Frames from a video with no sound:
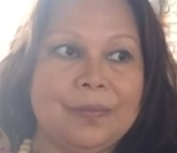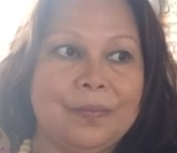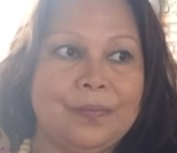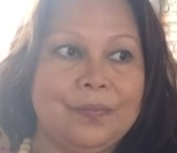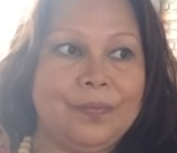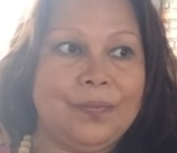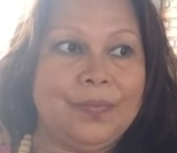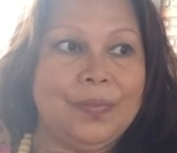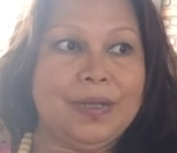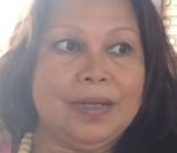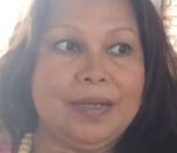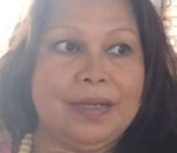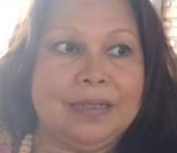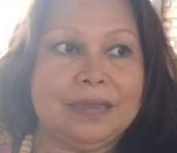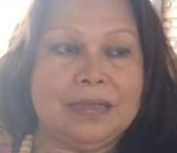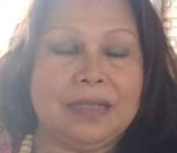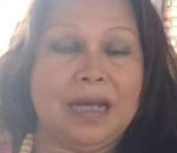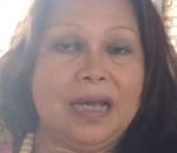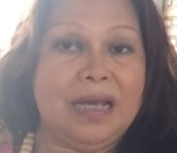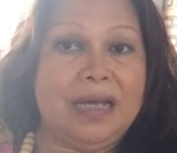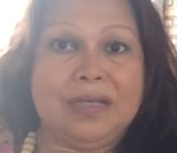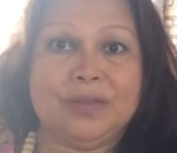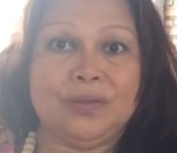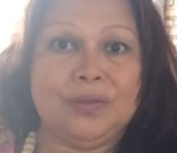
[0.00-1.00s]
But
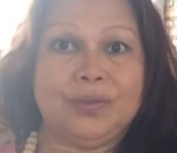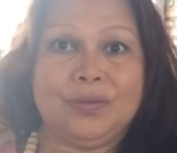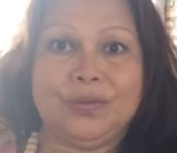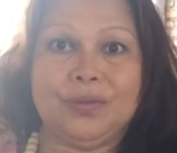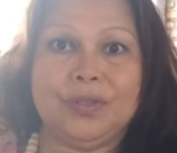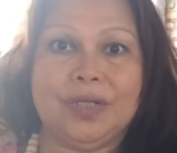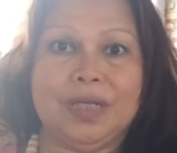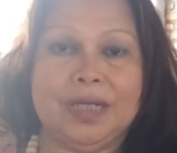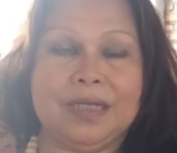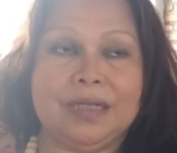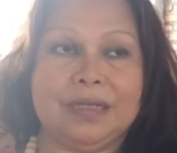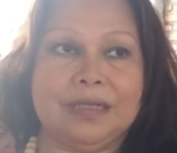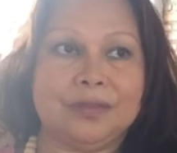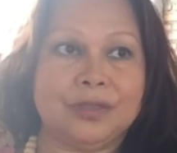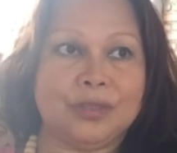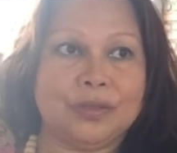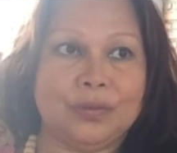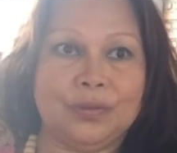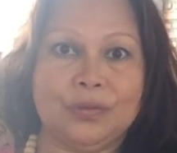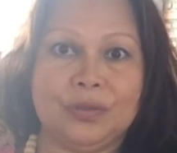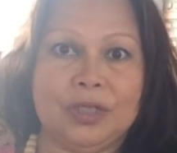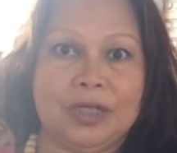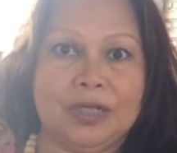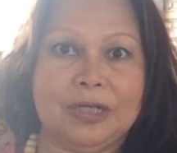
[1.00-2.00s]
I had to do it
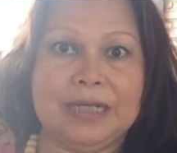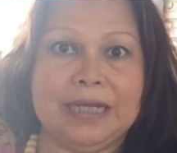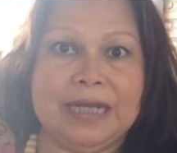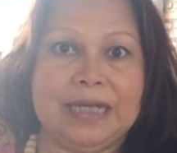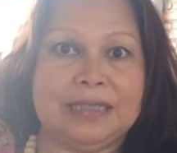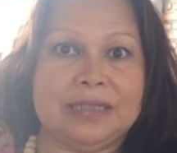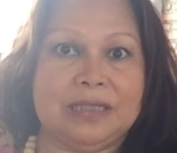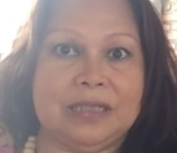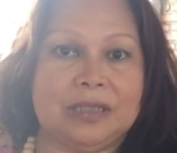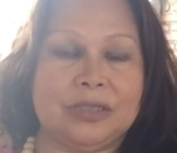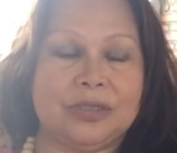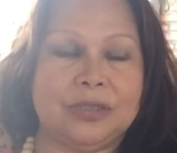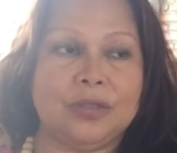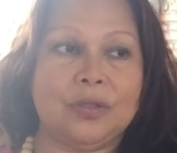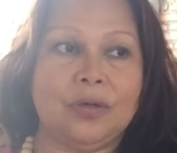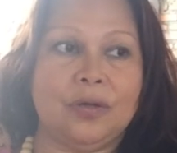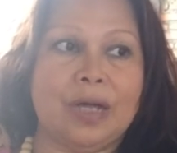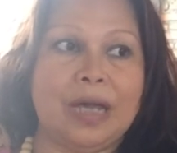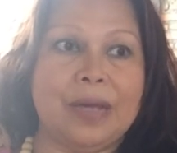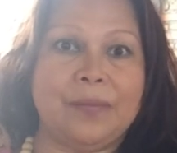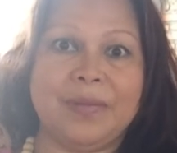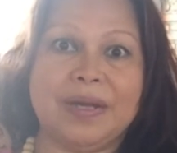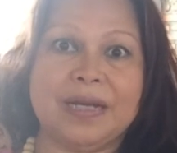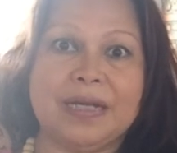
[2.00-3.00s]
sooner or later, so
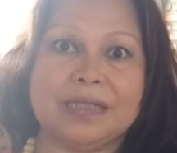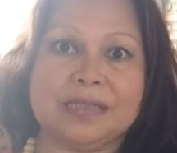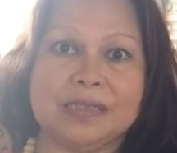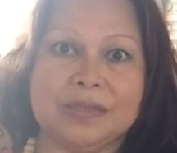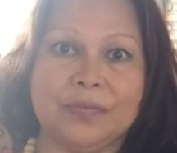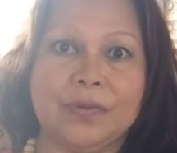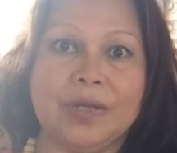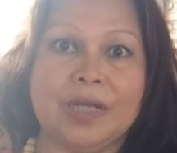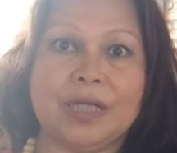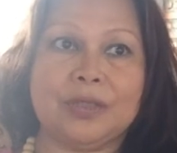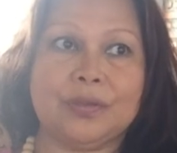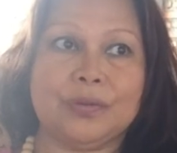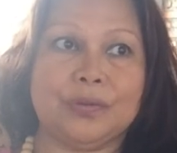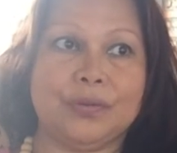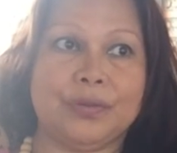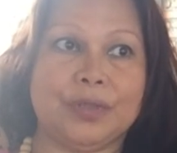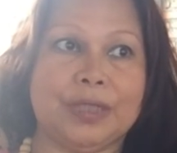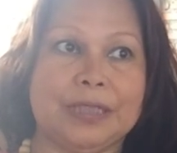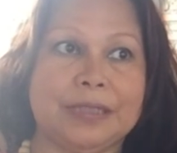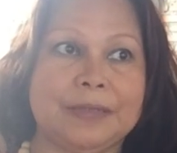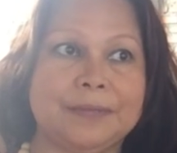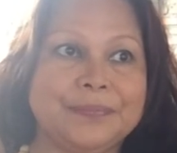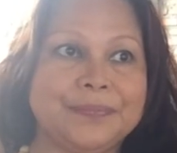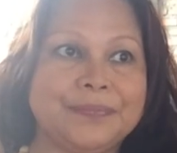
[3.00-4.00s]
I might as well do
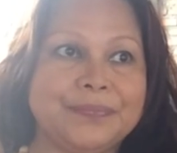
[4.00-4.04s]
it.